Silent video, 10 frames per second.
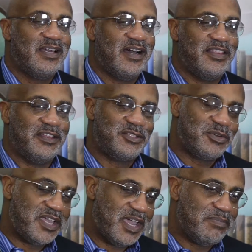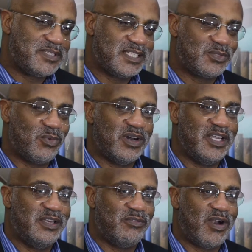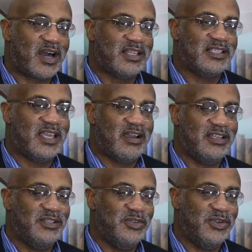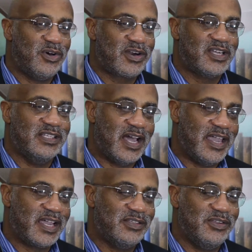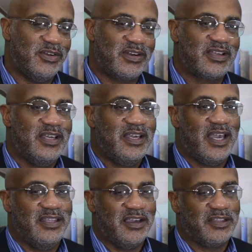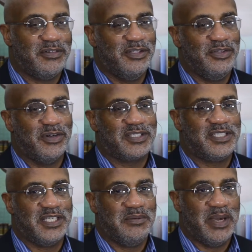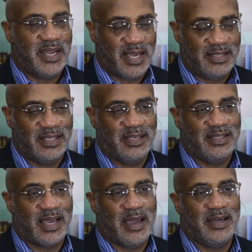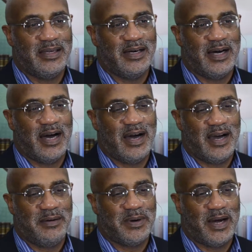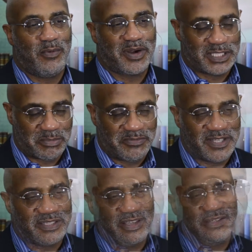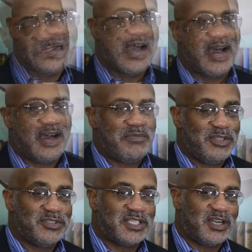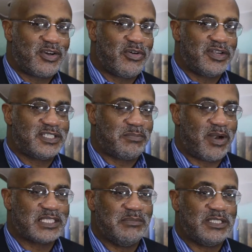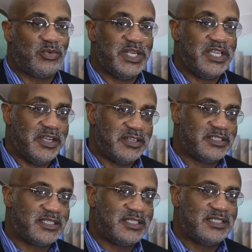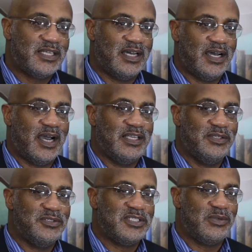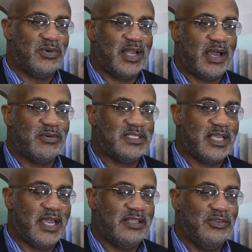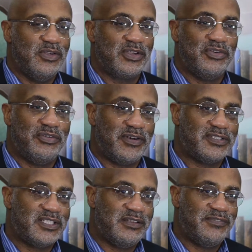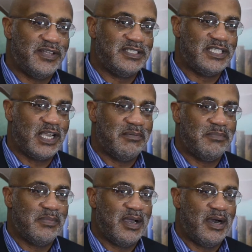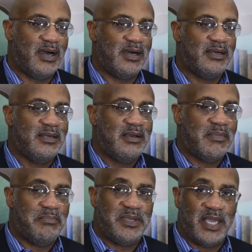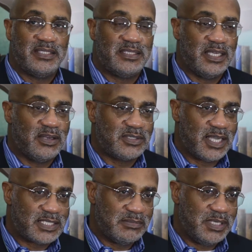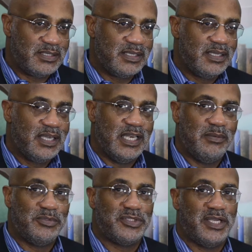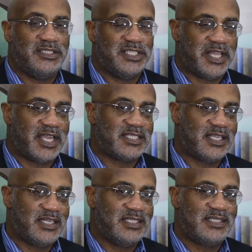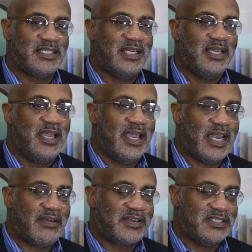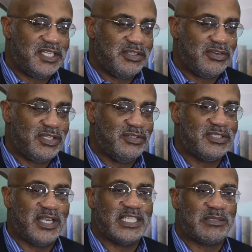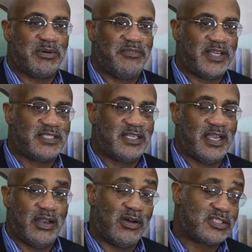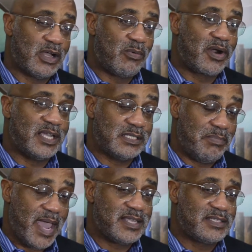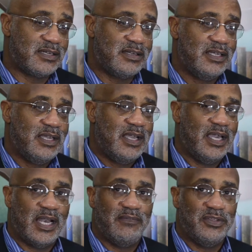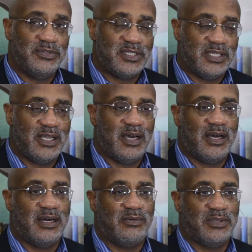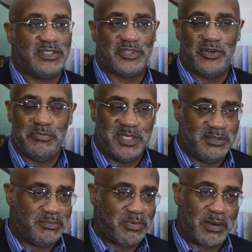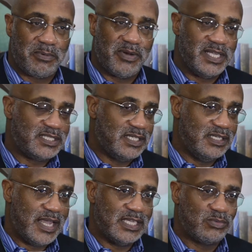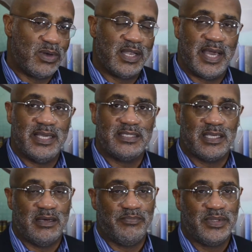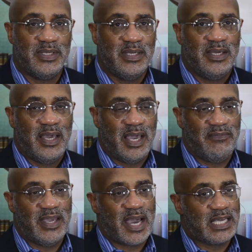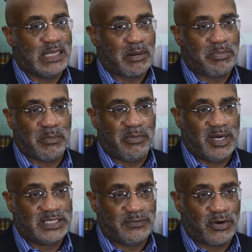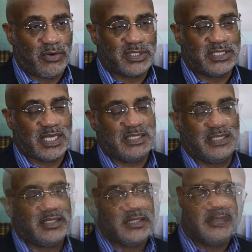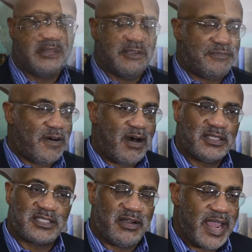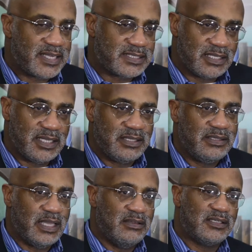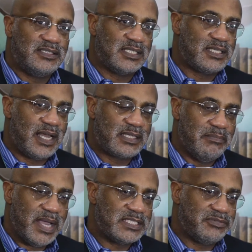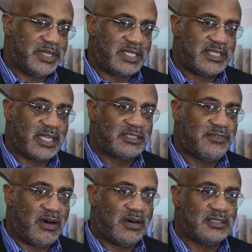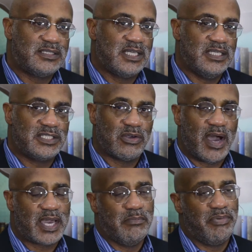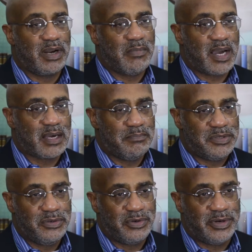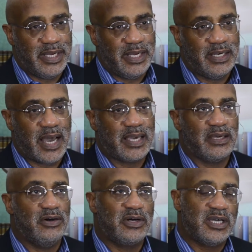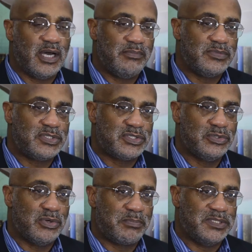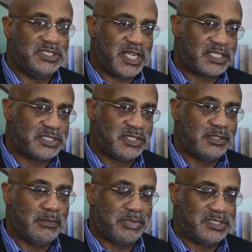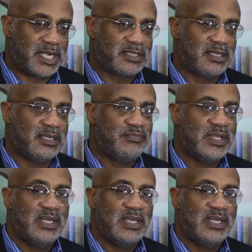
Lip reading: There are two campuses, one in Rockland County, New York, in Nyack, New York, and the other in New York City, Manhattan, and I work as a professor there. I've been using Accordance approximately 20 years. I used it when I was at New York University finishing up my PhD in Old Testament and Hebrew and Judaic Studies, and I've continued to use it as a professor, and also I work as a pastor, and I've used it with sermon preparation as well as heavy academic preparation for courses I teach. The fonts are excellent. They look just like the Masoretic text fonts, and so I could bring my computer in, I could hook it up to a projector.